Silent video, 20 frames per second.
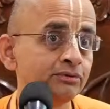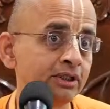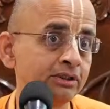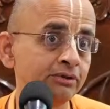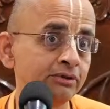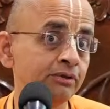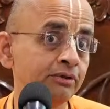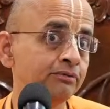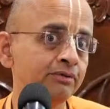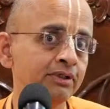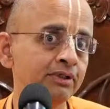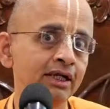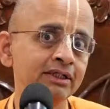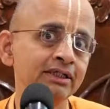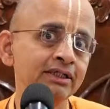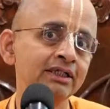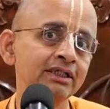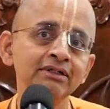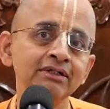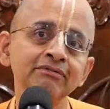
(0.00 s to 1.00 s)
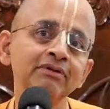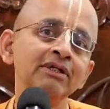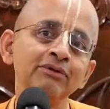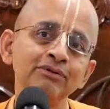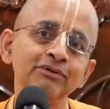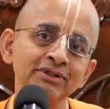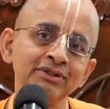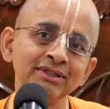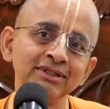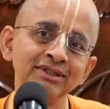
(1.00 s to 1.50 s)
So that you have to very attentively
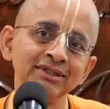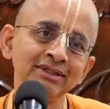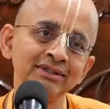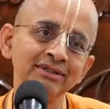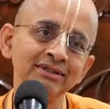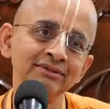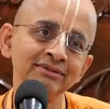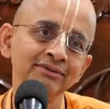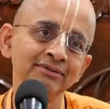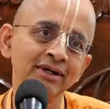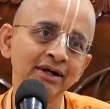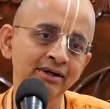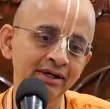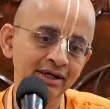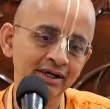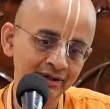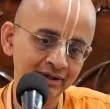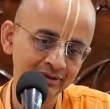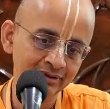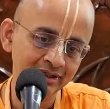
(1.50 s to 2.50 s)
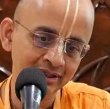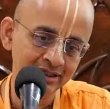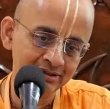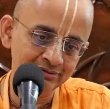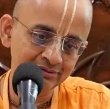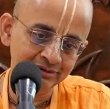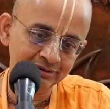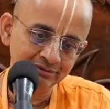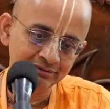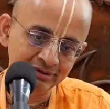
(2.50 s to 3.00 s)
note. According to the
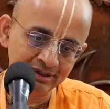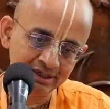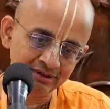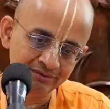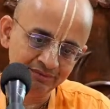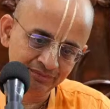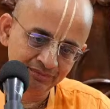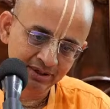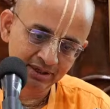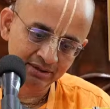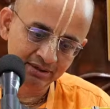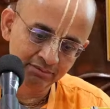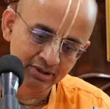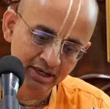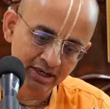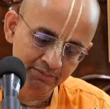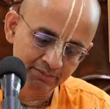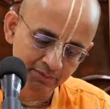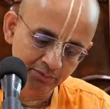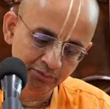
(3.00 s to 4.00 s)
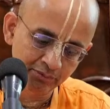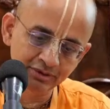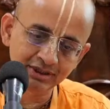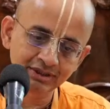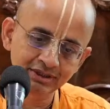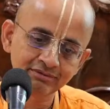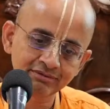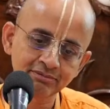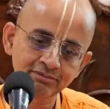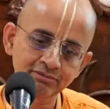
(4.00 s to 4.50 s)
individual, Mahaprabhu
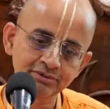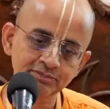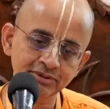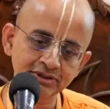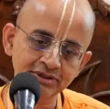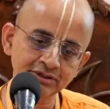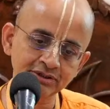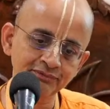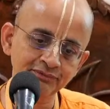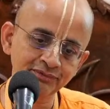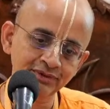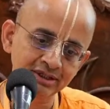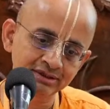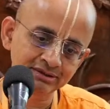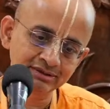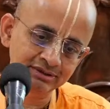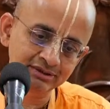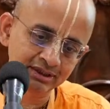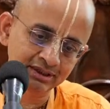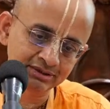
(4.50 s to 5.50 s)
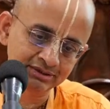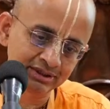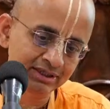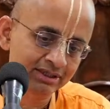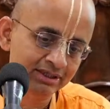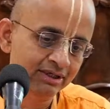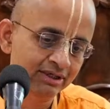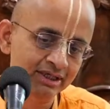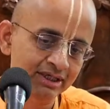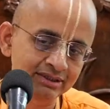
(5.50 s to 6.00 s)
would give them specific
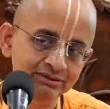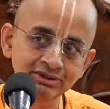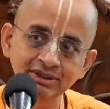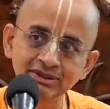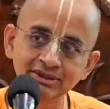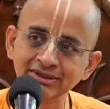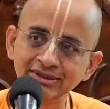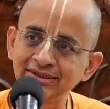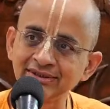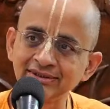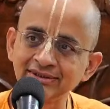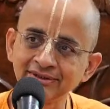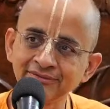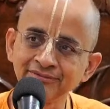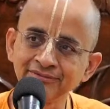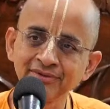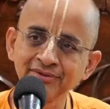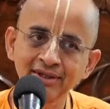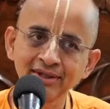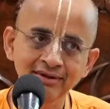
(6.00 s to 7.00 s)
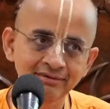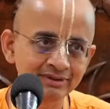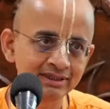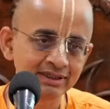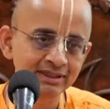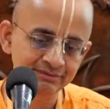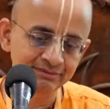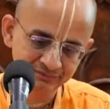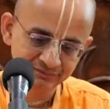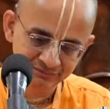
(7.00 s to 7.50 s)
instruction or exchanges
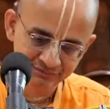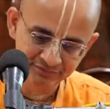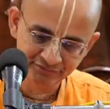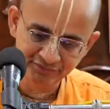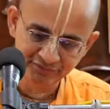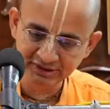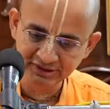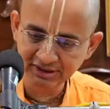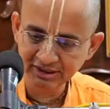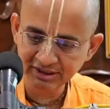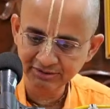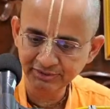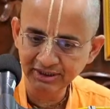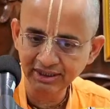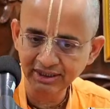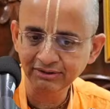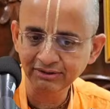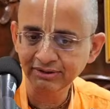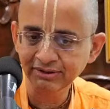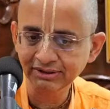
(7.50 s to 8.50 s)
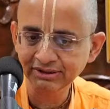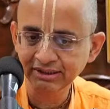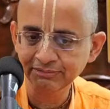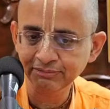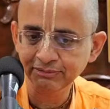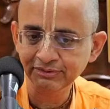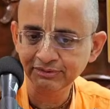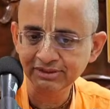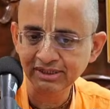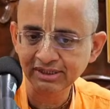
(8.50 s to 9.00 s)
with them. First he is meeting
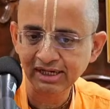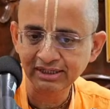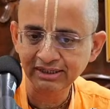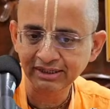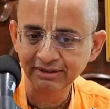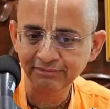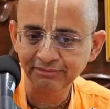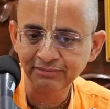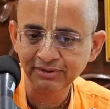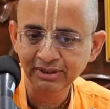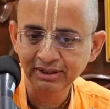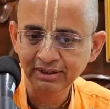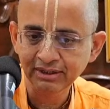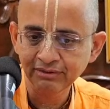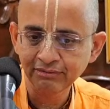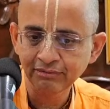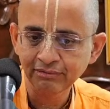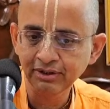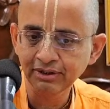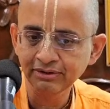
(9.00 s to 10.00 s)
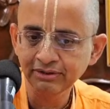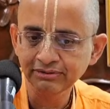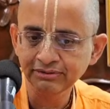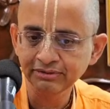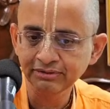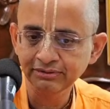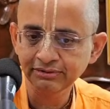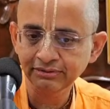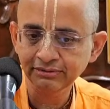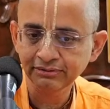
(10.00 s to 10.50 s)
Advaitacharya Prabhu. He is telling him what you
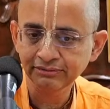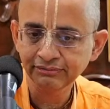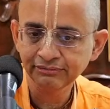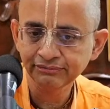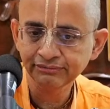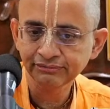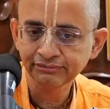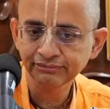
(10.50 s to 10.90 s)
should do.